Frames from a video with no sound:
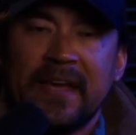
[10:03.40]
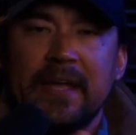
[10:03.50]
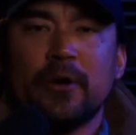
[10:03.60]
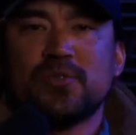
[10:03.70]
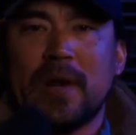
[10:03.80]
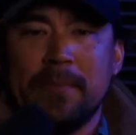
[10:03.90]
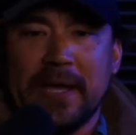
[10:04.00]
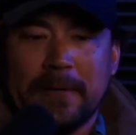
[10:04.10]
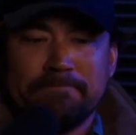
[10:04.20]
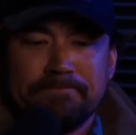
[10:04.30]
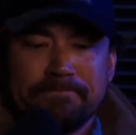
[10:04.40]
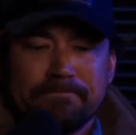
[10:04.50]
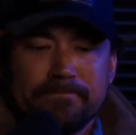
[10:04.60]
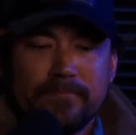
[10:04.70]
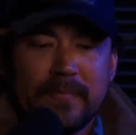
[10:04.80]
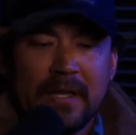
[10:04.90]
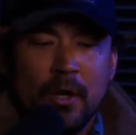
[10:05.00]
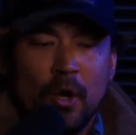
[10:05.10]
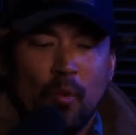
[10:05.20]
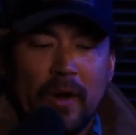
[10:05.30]
Here's what I mean.
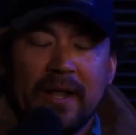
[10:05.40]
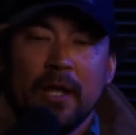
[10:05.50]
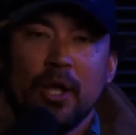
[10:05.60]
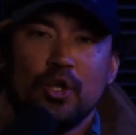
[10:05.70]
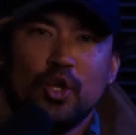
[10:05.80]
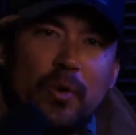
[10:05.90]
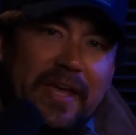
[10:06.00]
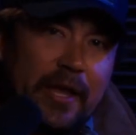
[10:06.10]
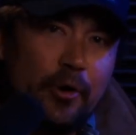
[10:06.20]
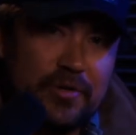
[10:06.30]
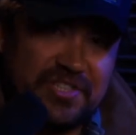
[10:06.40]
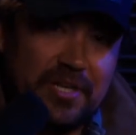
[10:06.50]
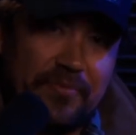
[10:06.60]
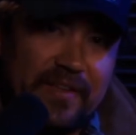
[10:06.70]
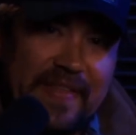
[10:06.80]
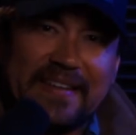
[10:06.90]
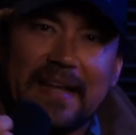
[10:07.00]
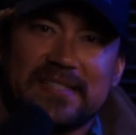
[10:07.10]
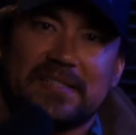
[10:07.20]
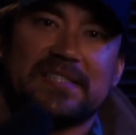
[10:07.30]
When you hear something that
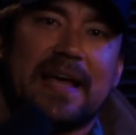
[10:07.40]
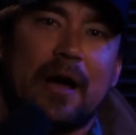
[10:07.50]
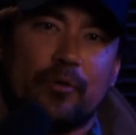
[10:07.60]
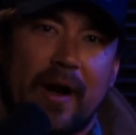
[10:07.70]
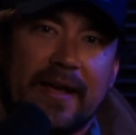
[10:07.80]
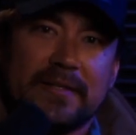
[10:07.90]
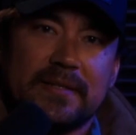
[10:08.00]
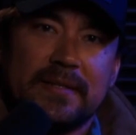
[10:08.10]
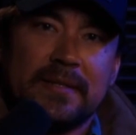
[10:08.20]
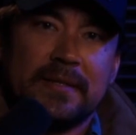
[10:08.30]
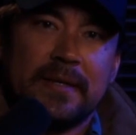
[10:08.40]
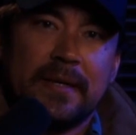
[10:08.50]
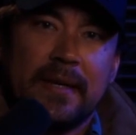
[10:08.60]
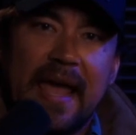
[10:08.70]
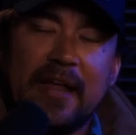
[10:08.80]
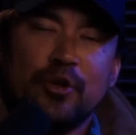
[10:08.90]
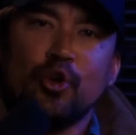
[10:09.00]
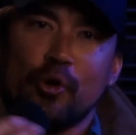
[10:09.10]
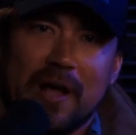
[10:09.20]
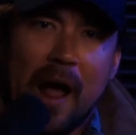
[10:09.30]
doesn't sound right and
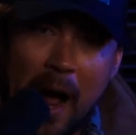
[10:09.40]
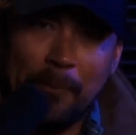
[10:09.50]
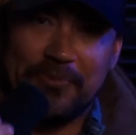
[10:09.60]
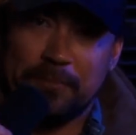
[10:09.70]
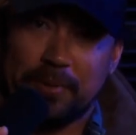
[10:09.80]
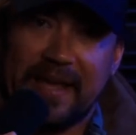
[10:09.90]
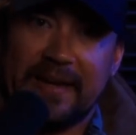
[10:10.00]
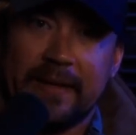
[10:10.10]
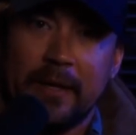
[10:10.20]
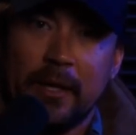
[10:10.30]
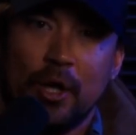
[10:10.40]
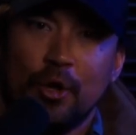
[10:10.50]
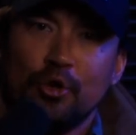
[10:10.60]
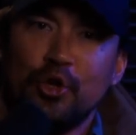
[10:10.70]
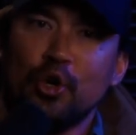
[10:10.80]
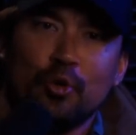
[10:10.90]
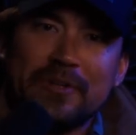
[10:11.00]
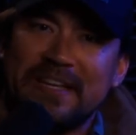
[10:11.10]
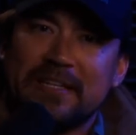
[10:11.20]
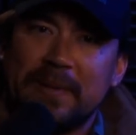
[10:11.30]
you're contemplating, you don't
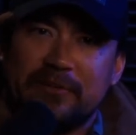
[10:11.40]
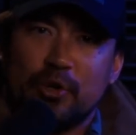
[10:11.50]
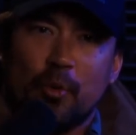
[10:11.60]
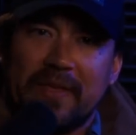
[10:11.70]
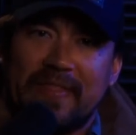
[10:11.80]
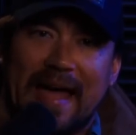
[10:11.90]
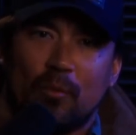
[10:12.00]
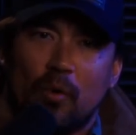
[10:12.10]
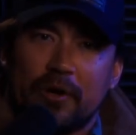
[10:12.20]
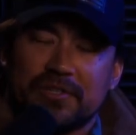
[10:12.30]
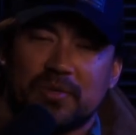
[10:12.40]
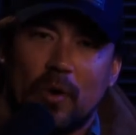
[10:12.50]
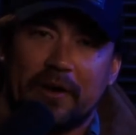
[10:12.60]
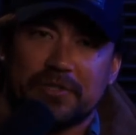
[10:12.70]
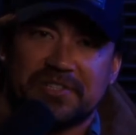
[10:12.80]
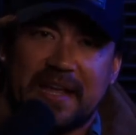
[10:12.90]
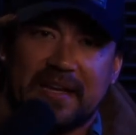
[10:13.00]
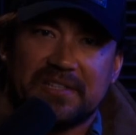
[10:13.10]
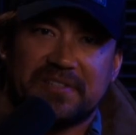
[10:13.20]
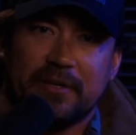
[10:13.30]
need to be doing that while you're
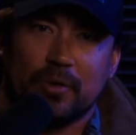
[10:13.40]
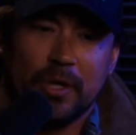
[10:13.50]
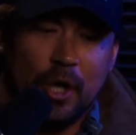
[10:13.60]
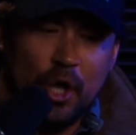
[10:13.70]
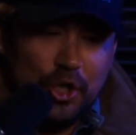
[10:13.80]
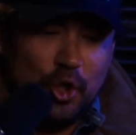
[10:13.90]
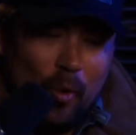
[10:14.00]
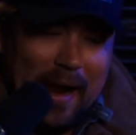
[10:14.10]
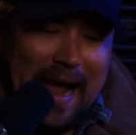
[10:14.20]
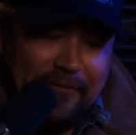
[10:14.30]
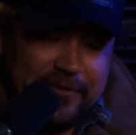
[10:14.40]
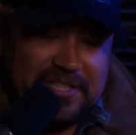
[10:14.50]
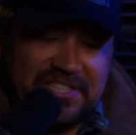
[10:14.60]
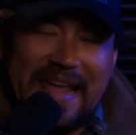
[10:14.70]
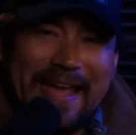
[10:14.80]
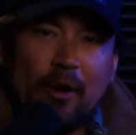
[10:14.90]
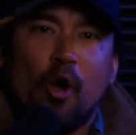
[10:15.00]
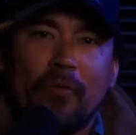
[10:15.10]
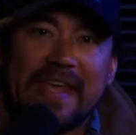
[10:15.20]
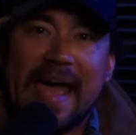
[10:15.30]
standing still. You don't have to stand
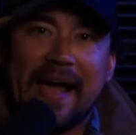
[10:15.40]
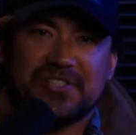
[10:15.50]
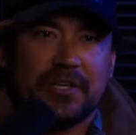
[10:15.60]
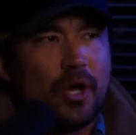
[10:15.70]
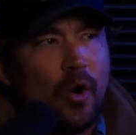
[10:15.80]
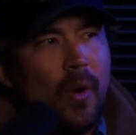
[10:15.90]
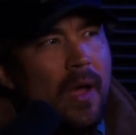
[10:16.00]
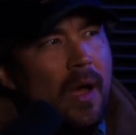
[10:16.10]
on the X and go,